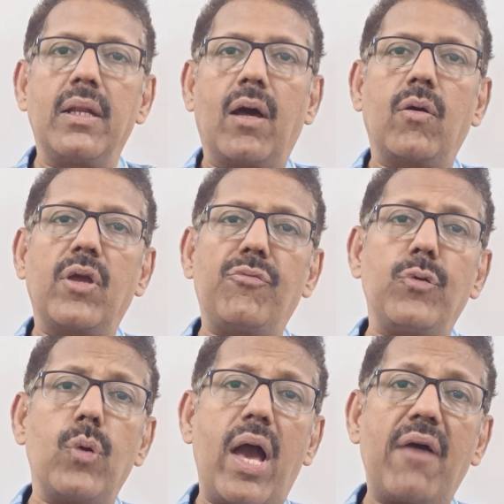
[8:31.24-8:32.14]
Now, if
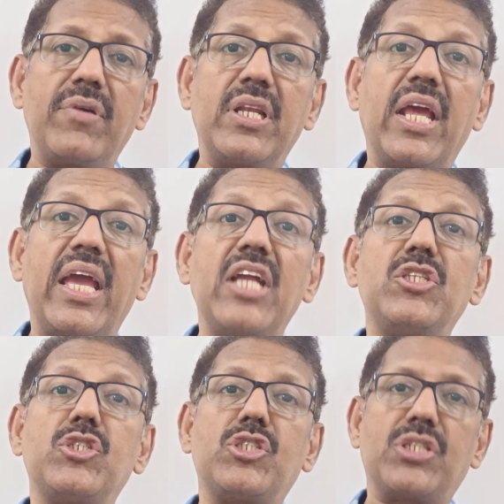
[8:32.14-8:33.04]
you have an
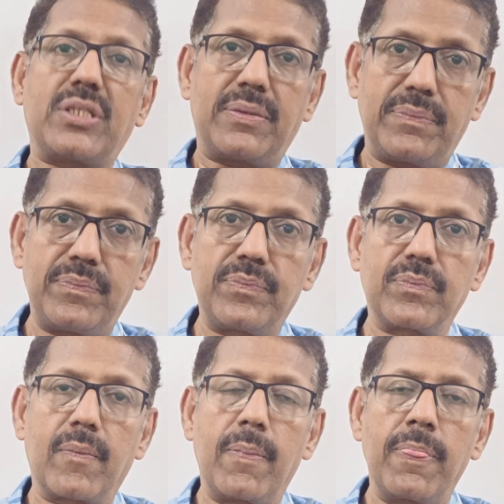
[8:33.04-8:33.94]
itch,
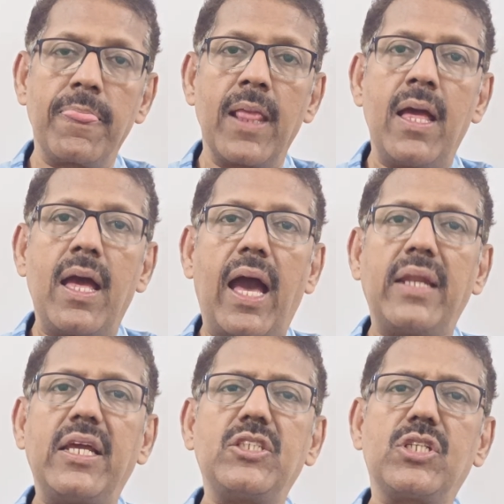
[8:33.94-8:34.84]

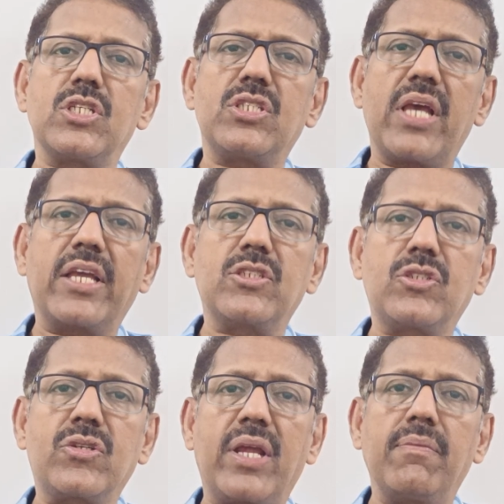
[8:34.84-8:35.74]
an itch is
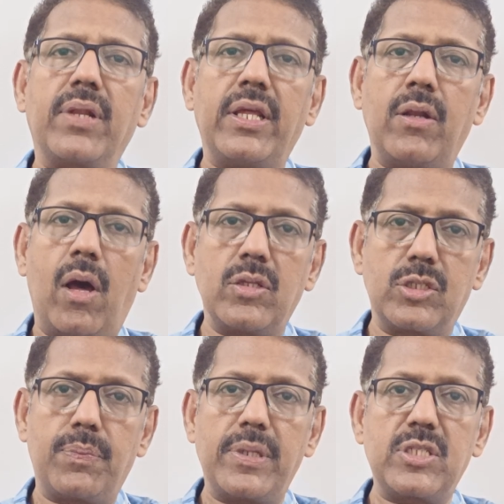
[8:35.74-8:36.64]
extremely
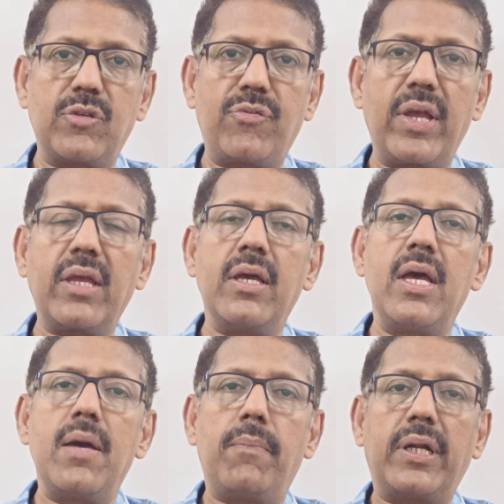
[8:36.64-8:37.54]
non-specific,
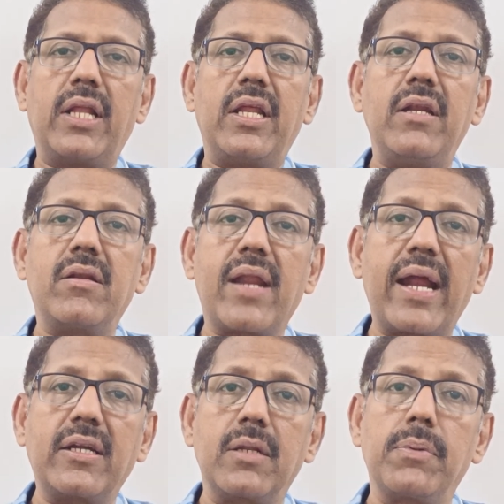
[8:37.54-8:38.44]
but an
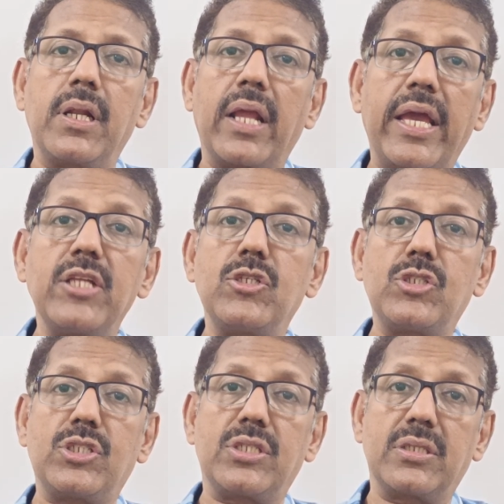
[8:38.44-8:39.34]
intractable
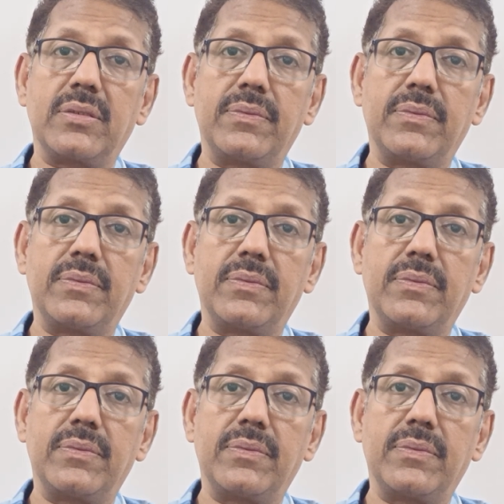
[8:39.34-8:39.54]
itch